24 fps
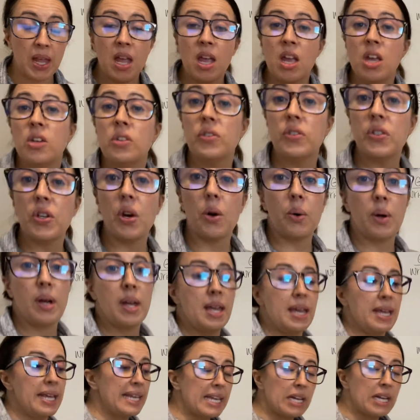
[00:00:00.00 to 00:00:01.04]
So
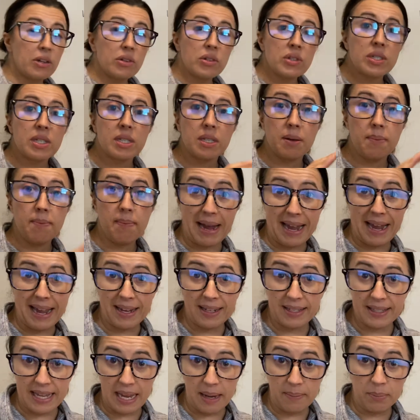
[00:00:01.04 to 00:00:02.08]
here's my
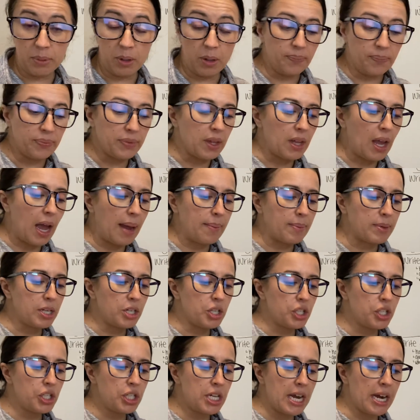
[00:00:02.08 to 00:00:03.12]
example. I'm going to
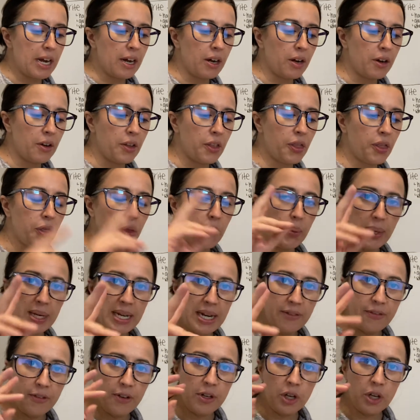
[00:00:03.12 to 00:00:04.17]
share 3
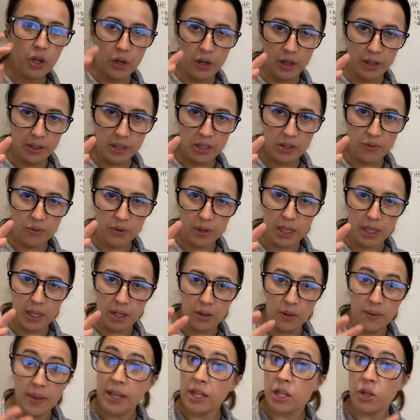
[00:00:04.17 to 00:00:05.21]
different hooks for you
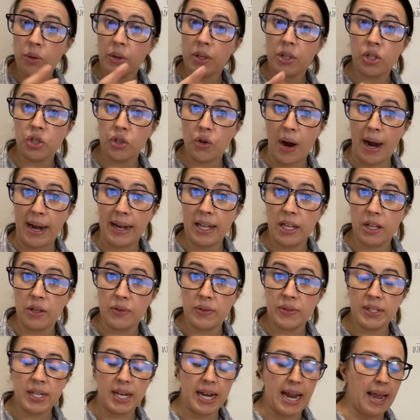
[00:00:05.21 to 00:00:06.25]
that you can try to use
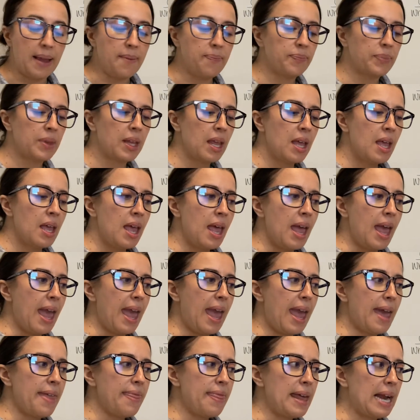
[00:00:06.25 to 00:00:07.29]
today.
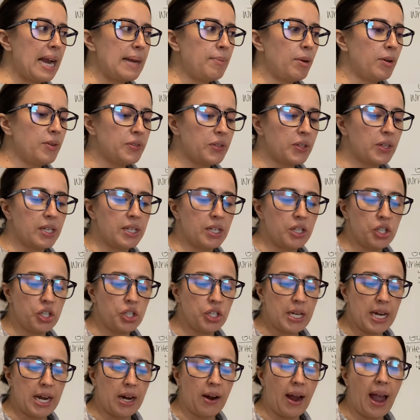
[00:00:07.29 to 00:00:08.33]
And then I'm also going to
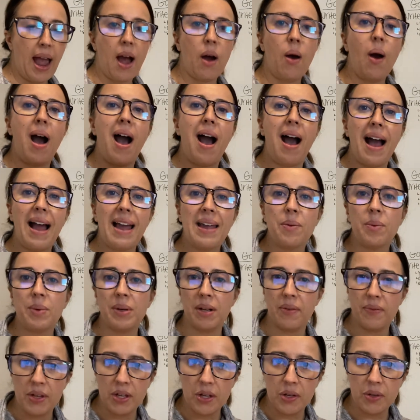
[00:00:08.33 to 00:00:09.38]
share how I would
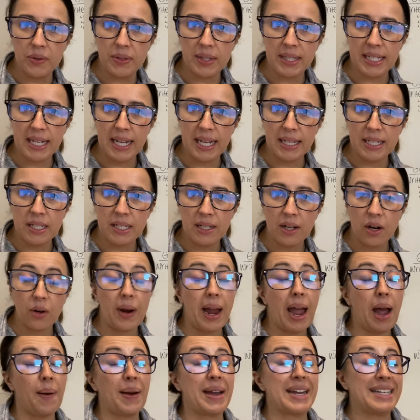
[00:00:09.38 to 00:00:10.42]
have used it, or
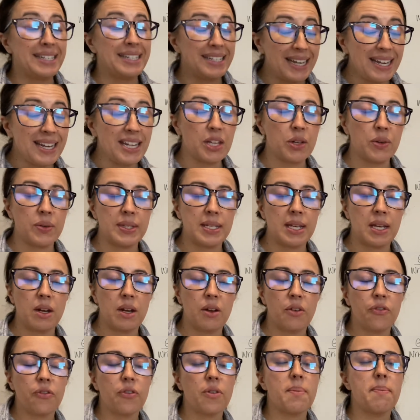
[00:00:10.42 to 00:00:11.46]
how I did use it,
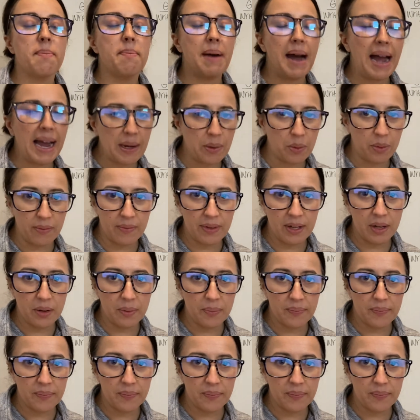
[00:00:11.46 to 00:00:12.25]
for my review.